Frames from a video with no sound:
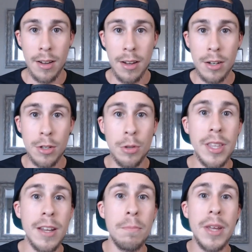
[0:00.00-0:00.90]
to
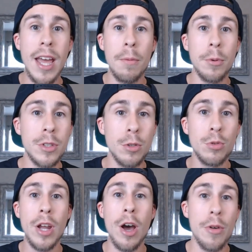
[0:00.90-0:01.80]
then be able to
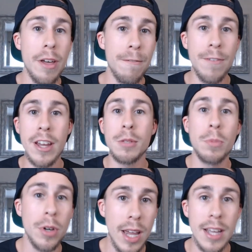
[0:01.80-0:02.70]
know that
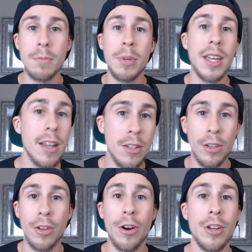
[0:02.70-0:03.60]
Facebook has begun to
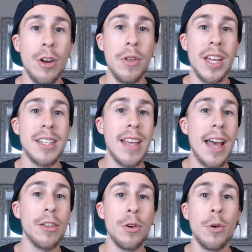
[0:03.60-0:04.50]
learn,
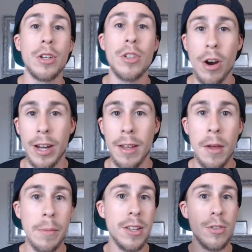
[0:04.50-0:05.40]
exactly who to target.
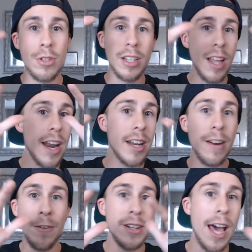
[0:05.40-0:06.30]
Because there's a lot of
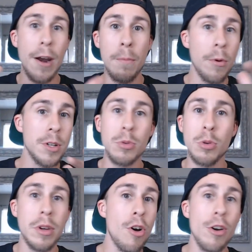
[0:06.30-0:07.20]
different data points
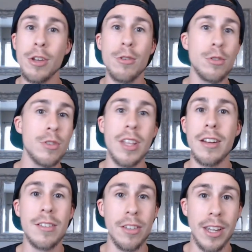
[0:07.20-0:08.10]
between all users that
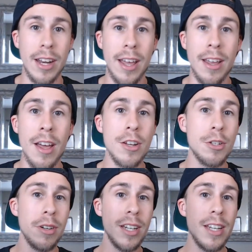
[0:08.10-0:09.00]
it's looking at. So
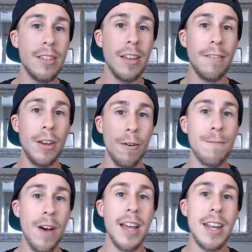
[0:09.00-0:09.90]
it needs to,
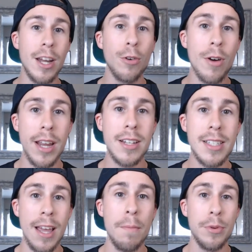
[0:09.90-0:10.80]
find a great
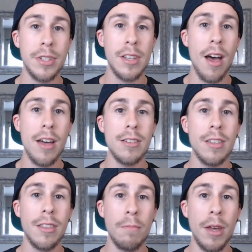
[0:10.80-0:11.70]
sample size to
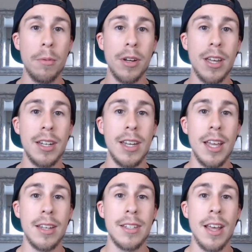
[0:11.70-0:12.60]
then be able to
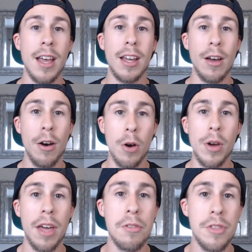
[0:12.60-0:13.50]
condense and go,
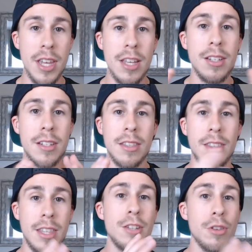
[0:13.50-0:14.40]
okay, these
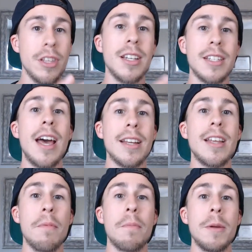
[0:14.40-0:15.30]
are the exact
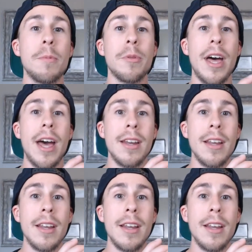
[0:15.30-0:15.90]
type of people that,